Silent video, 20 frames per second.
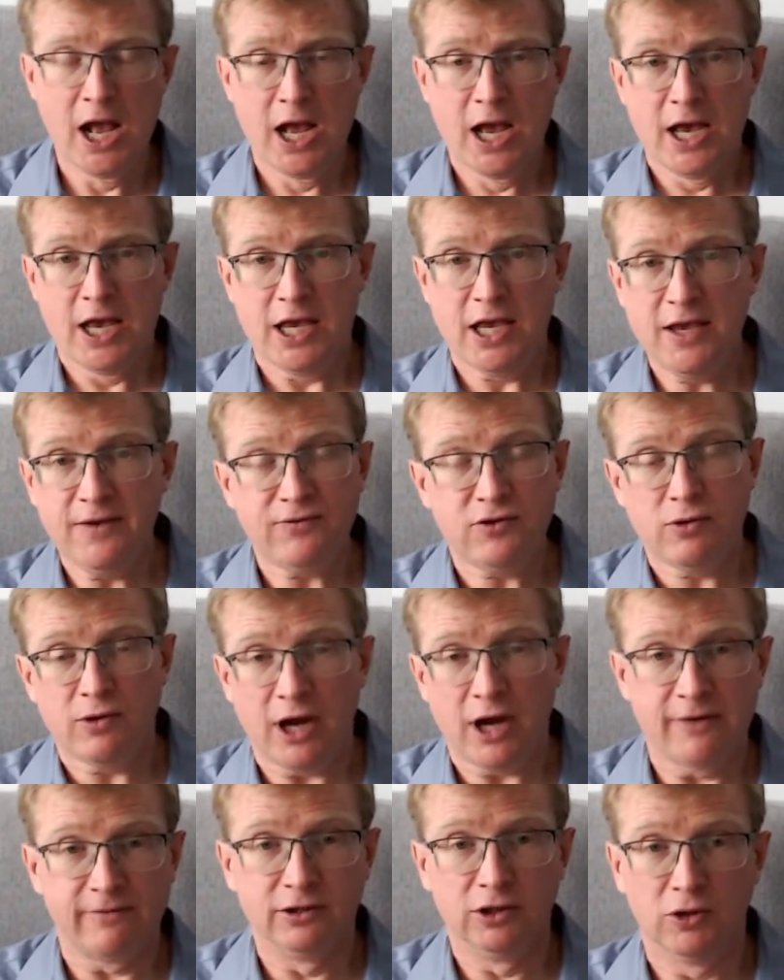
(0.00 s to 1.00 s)
If you
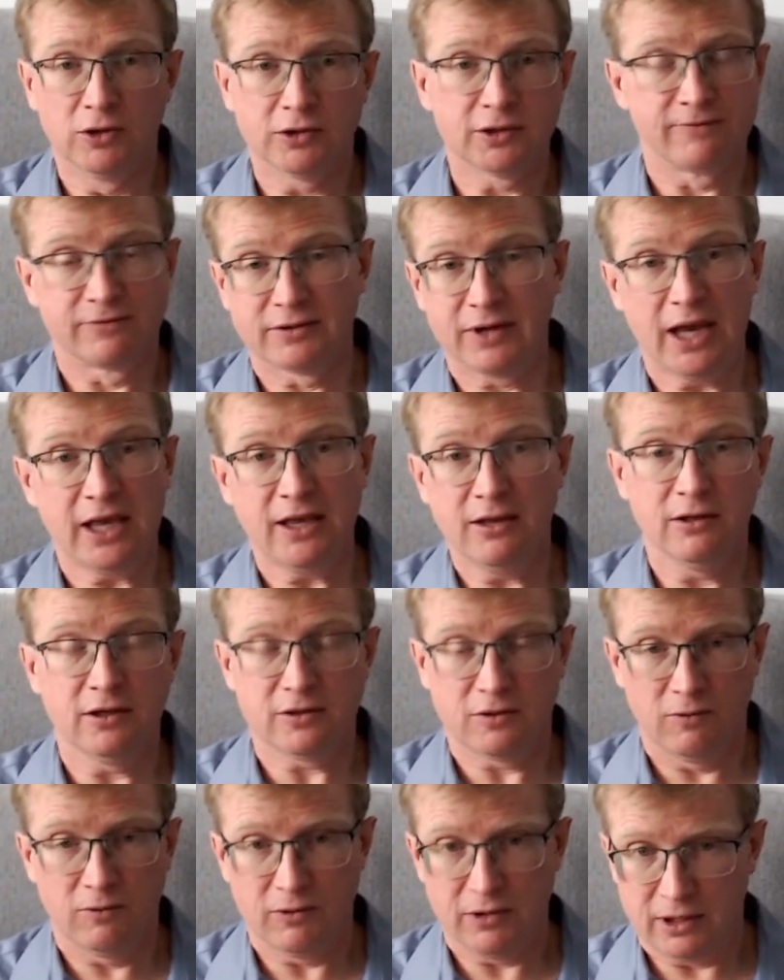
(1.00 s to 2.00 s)
have a lot of
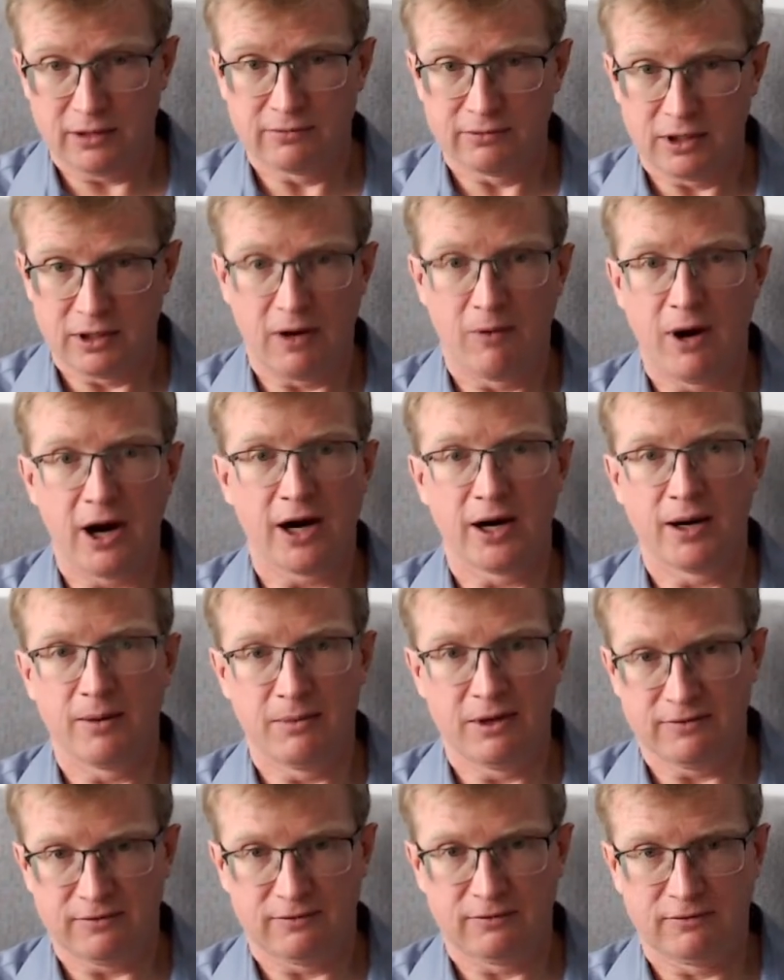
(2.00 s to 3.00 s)
regulatory
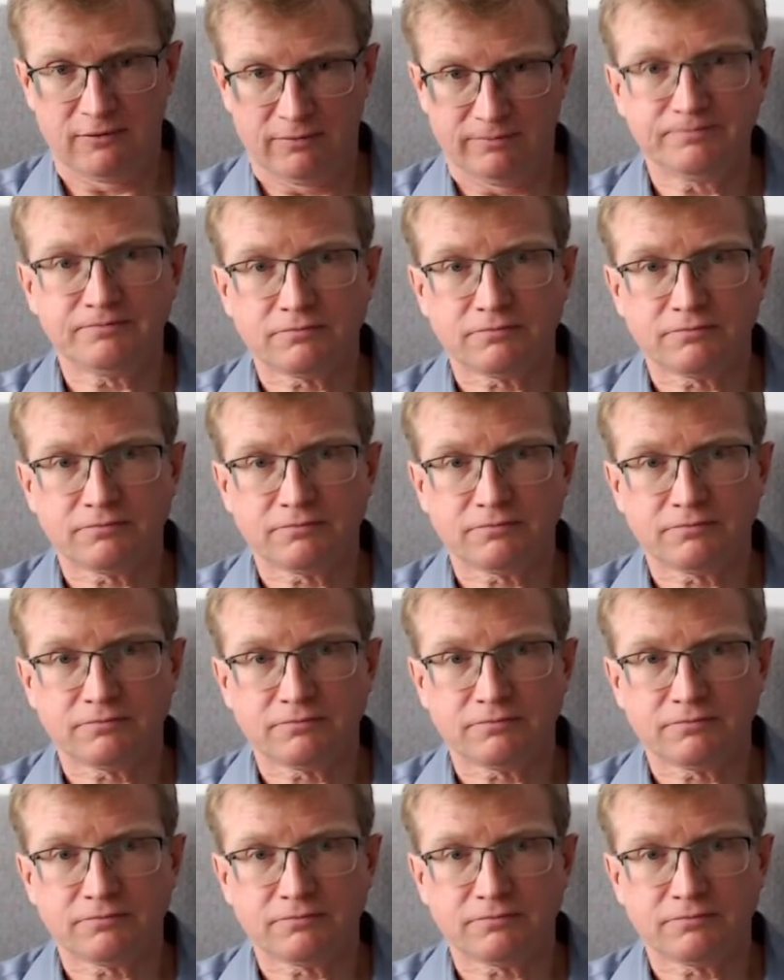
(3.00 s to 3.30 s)
requirements,